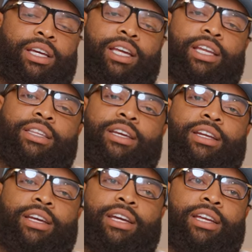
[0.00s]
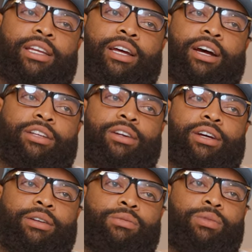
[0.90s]
anything that any
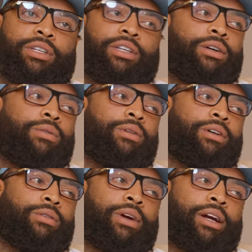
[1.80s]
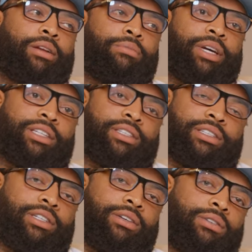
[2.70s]
doctor would deal with on a regular
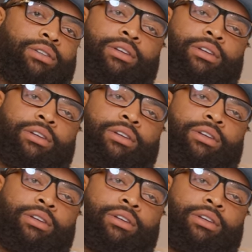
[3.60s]
basis. So